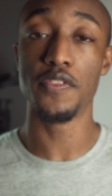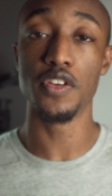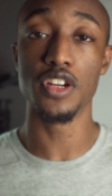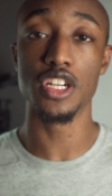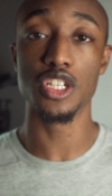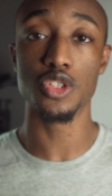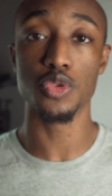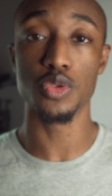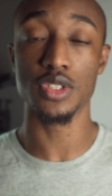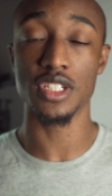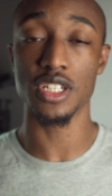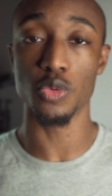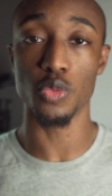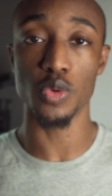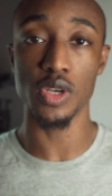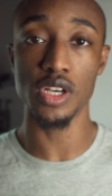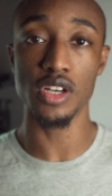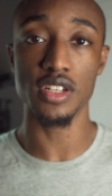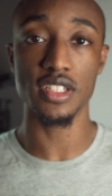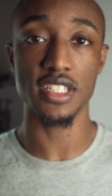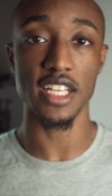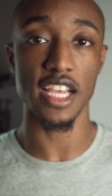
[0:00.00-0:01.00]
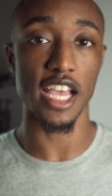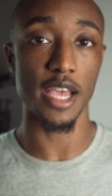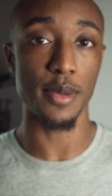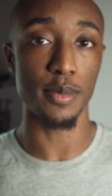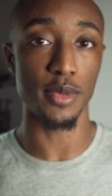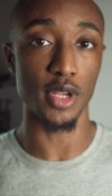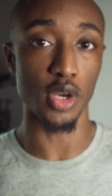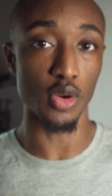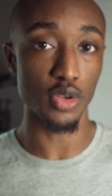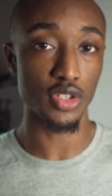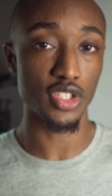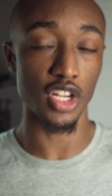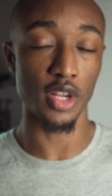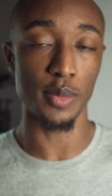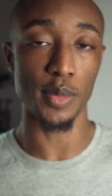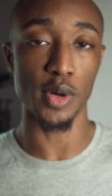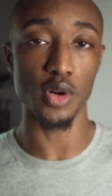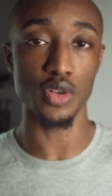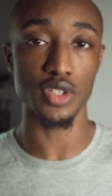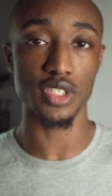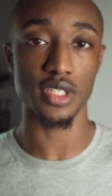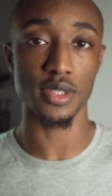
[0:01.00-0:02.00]
footage was in real time, no slow
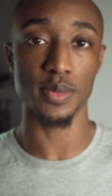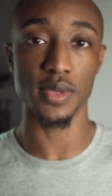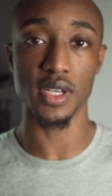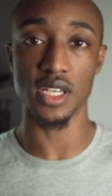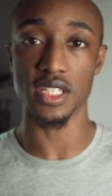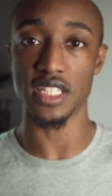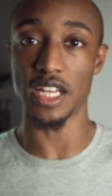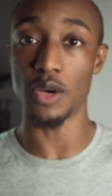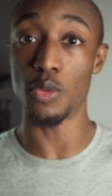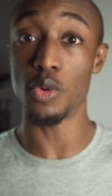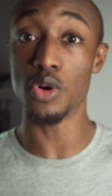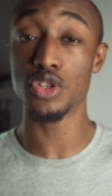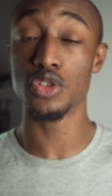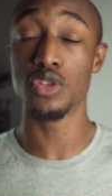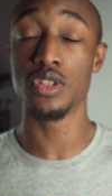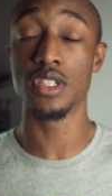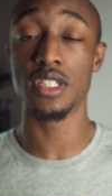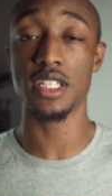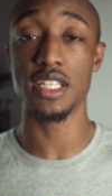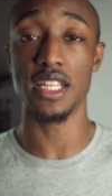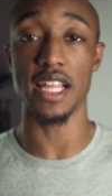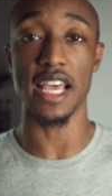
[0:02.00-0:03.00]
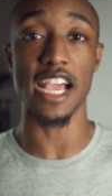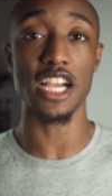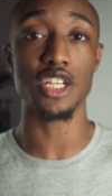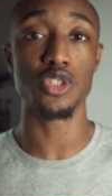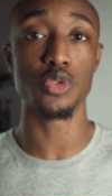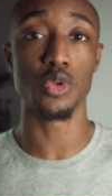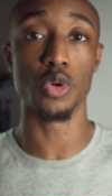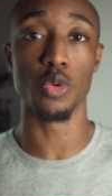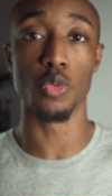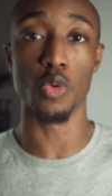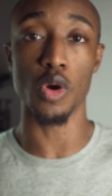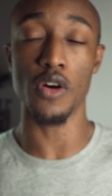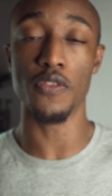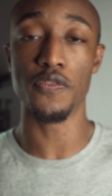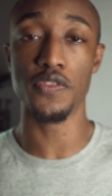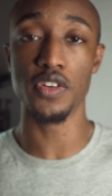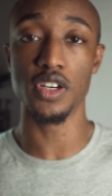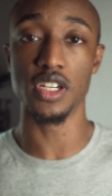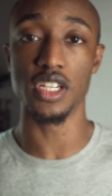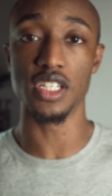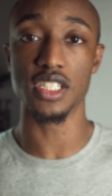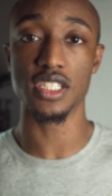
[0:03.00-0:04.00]
motion, because I wanted you to see the actual raw
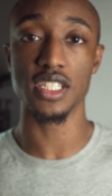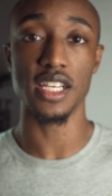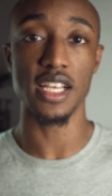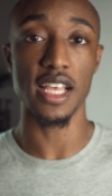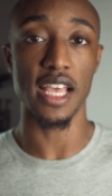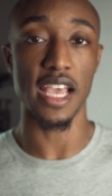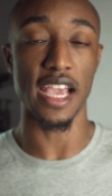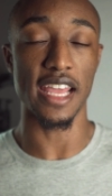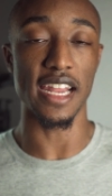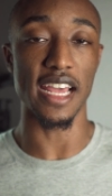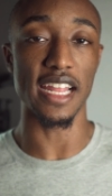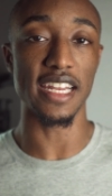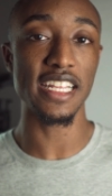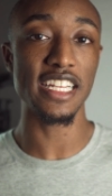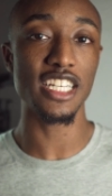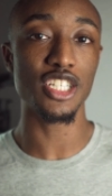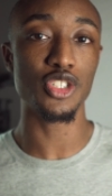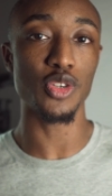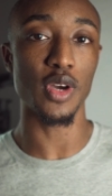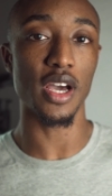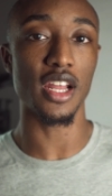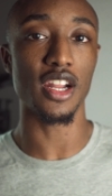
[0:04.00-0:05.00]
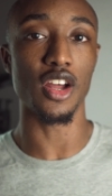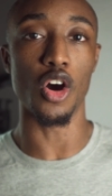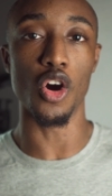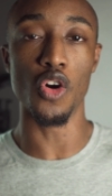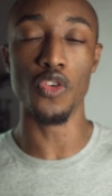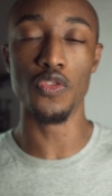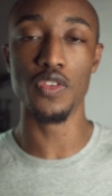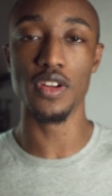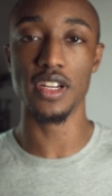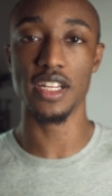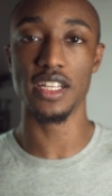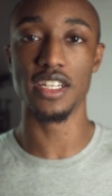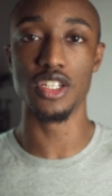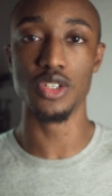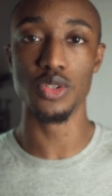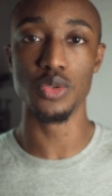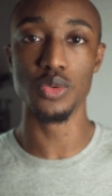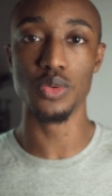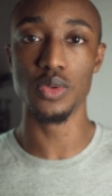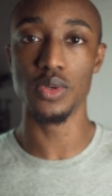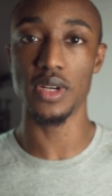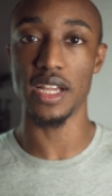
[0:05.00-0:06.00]
footage. And I didn't try to overly
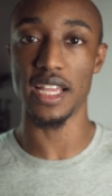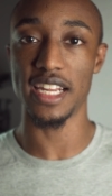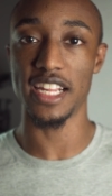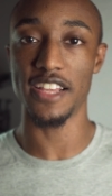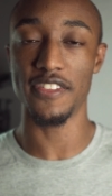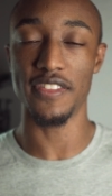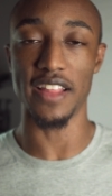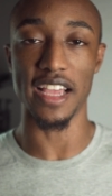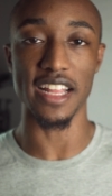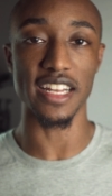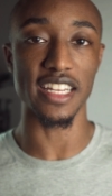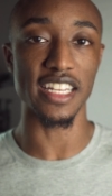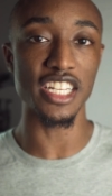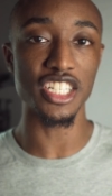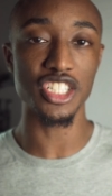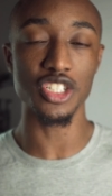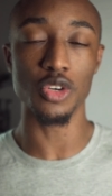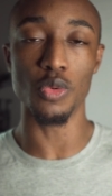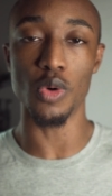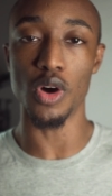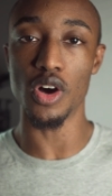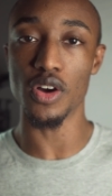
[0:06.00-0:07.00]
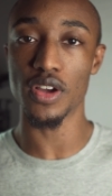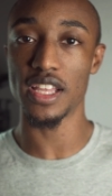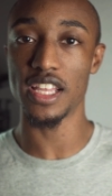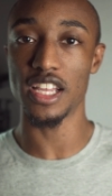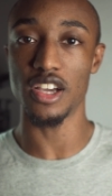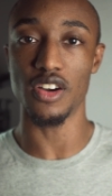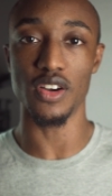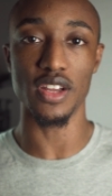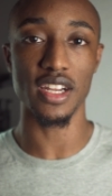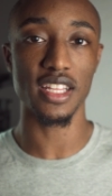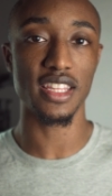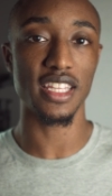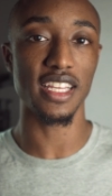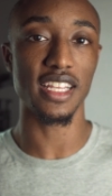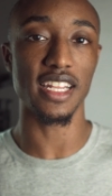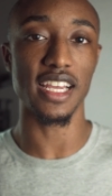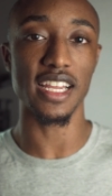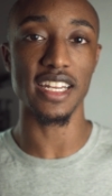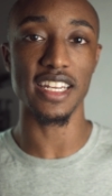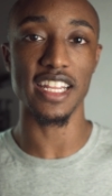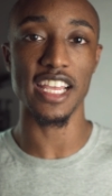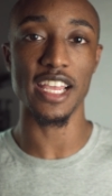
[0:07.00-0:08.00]
do any of like ninja walking or anything
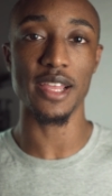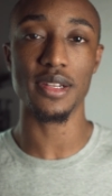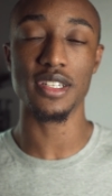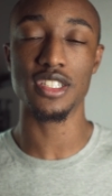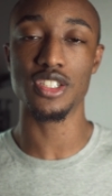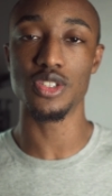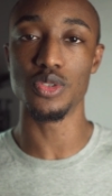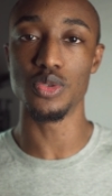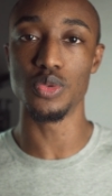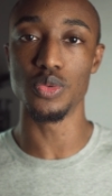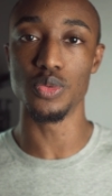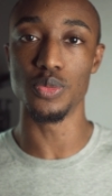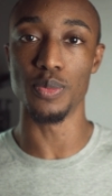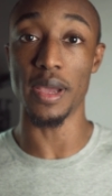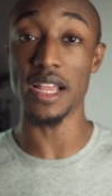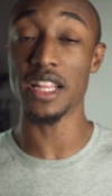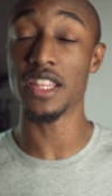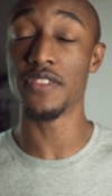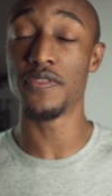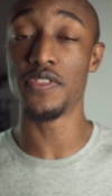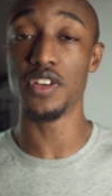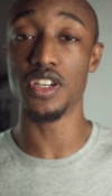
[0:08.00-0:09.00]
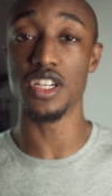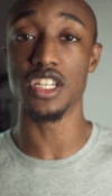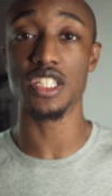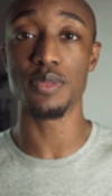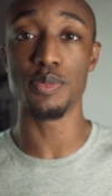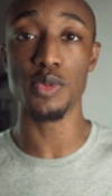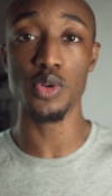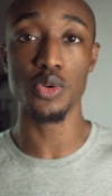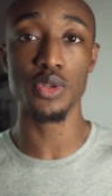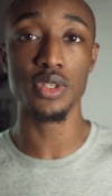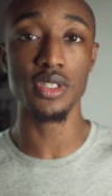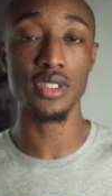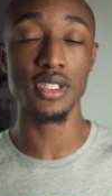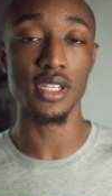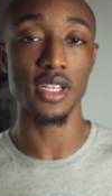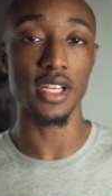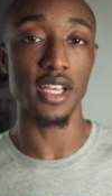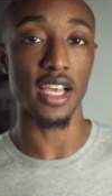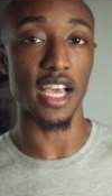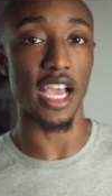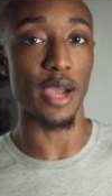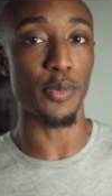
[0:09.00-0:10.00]
like that to make the footage smoother.
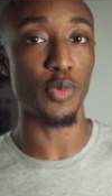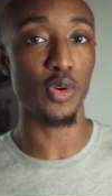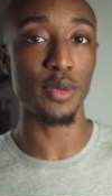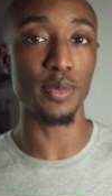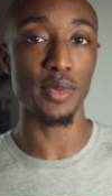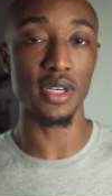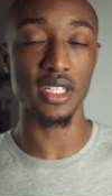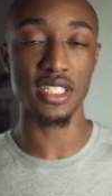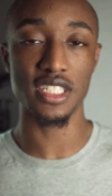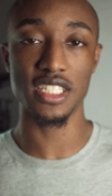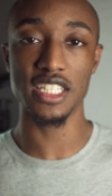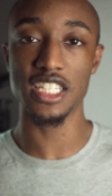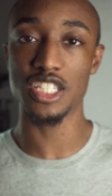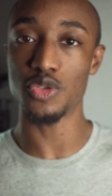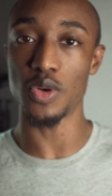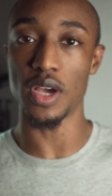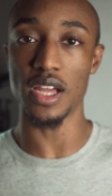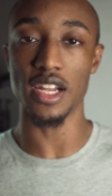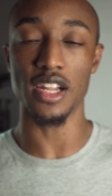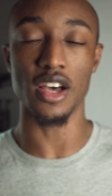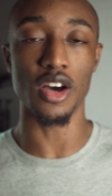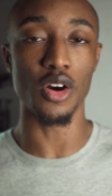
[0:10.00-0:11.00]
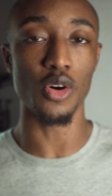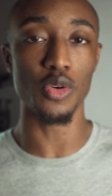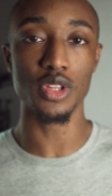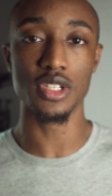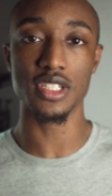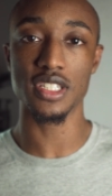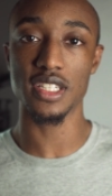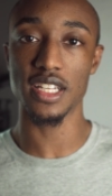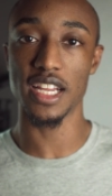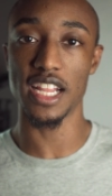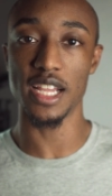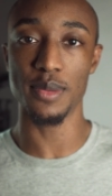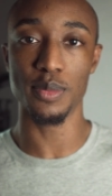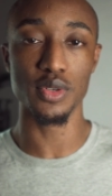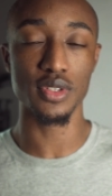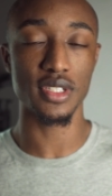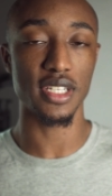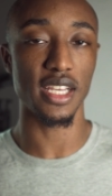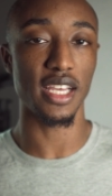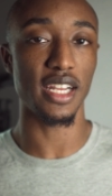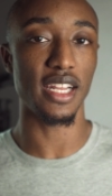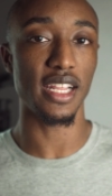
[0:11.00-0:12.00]
I pretty much just tried to hold the
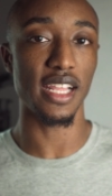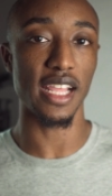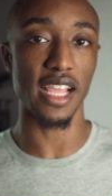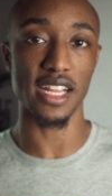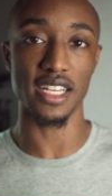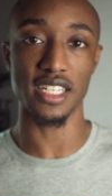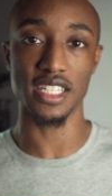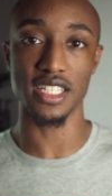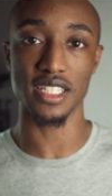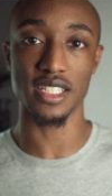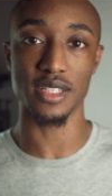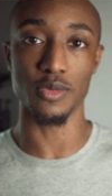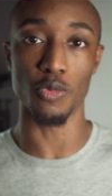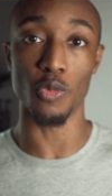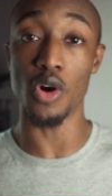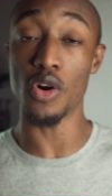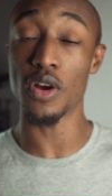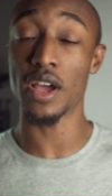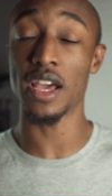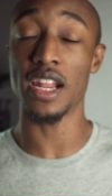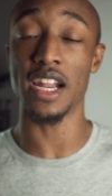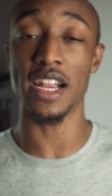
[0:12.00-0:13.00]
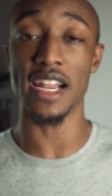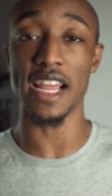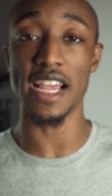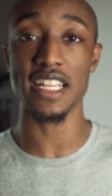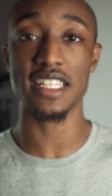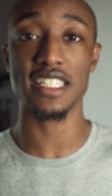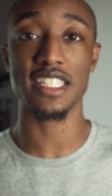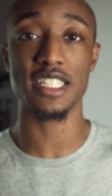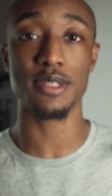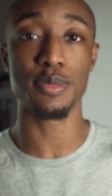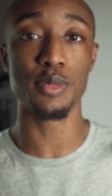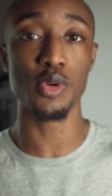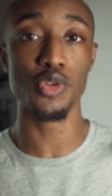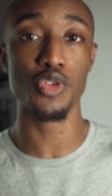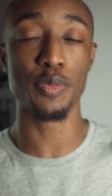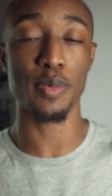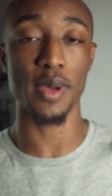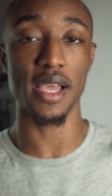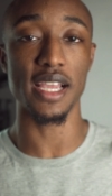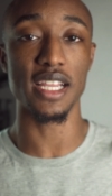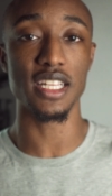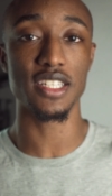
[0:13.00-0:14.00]
gimbal steady and just walk at a nice
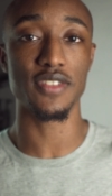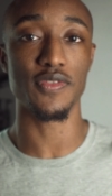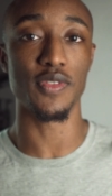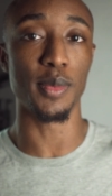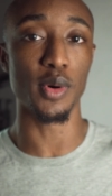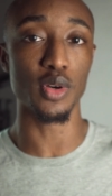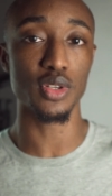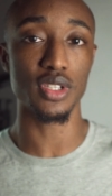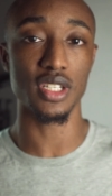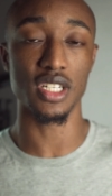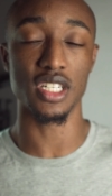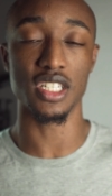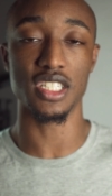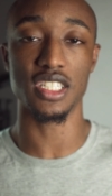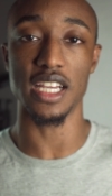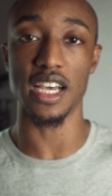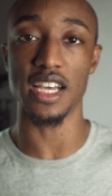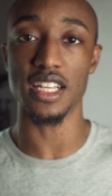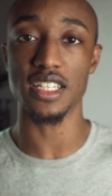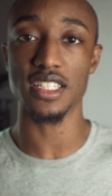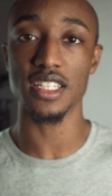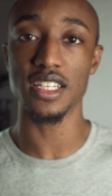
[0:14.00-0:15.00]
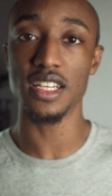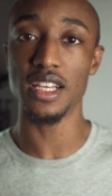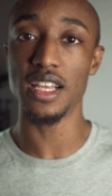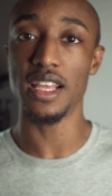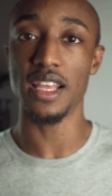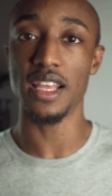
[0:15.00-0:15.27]
smooth pace for most of the shots.